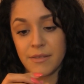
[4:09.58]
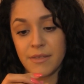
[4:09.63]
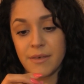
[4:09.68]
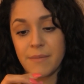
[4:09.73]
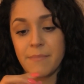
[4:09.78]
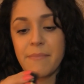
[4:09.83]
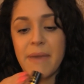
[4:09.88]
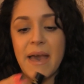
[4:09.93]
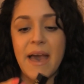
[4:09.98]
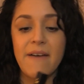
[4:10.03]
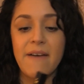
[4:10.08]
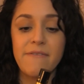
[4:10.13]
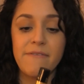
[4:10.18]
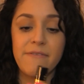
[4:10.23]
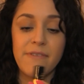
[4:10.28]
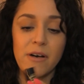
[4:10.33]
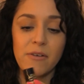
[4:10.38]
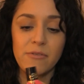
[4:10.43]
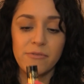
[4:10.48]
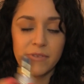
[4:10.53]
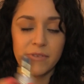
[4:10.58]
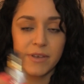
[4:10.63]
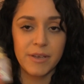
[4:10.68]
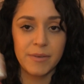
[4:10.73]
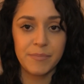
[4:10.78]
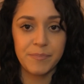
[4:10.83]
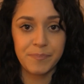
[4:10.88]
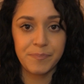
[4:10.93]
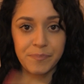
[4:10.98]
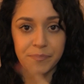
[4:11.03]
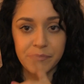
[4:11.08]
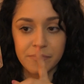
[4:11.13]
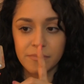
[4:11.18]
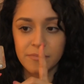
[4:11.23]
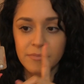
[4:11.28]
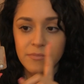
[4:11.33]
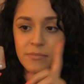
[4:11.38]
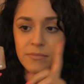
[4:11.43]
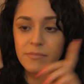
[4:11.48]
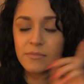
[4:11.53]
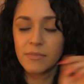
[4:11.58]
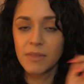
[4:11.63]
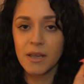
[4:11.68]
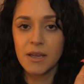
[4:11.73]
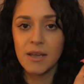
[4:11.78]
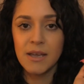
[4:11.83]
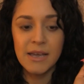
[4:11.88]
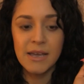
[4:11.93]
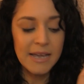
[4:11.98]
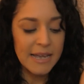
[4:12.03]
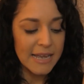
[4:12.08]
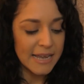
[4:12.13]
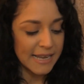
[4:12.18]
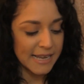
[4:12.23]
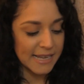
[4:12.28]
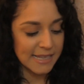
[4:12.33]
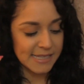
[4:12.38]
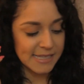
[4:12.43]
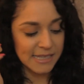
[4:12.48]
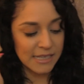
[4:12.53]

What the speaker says: Matte Velvet. It's